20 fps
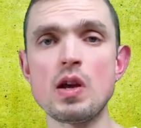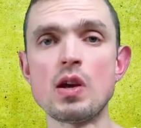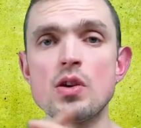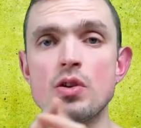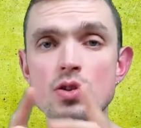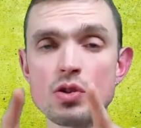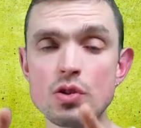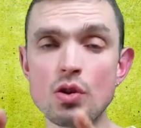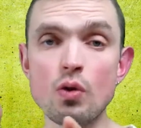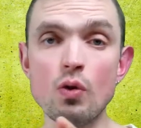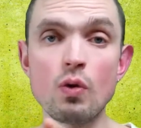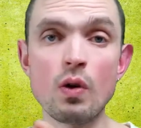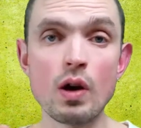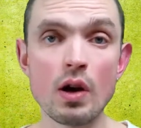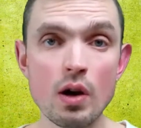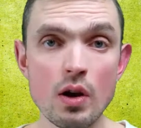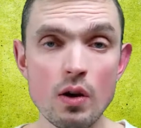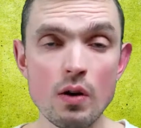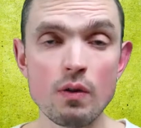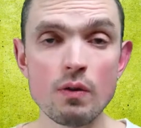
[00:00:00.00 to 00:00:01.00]
So,
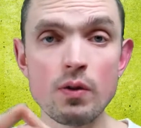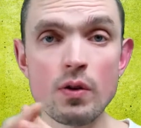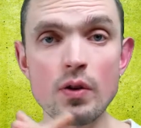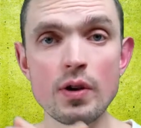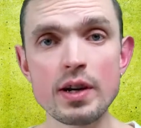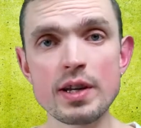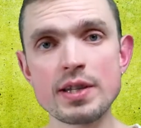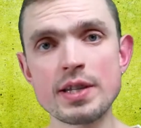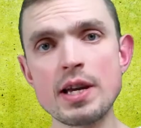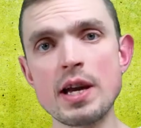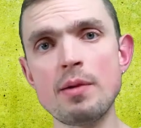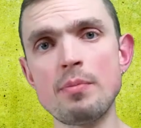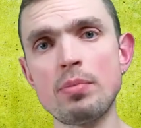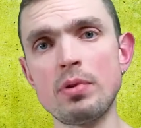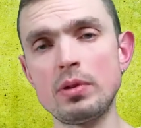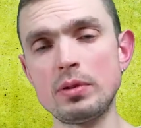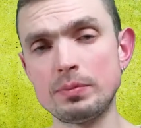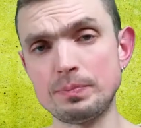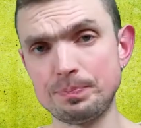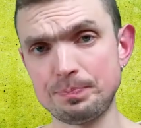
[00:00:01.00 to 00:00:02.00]
for
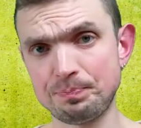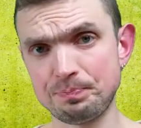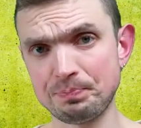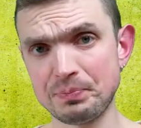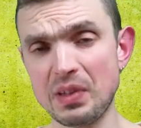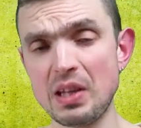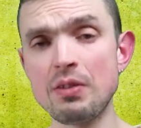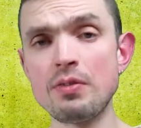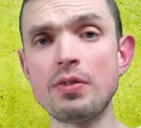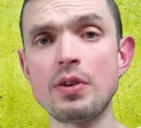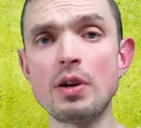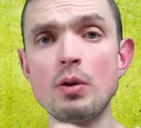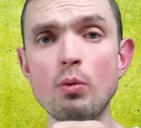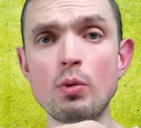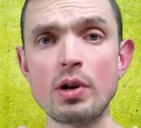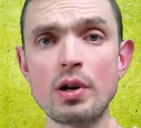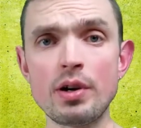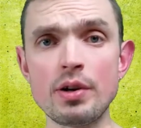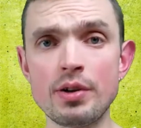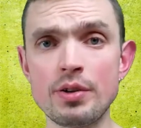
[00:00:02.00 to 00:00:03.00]
example, if I
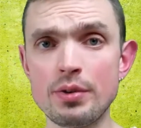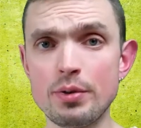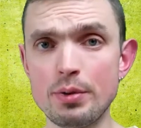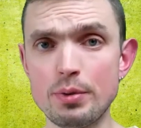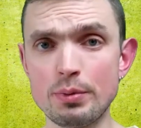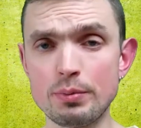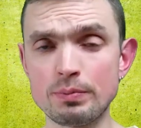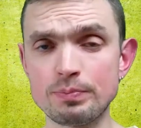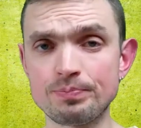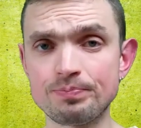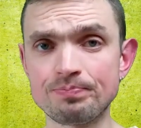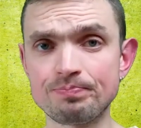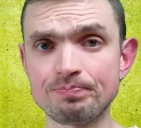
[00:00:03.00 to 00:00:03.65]
were to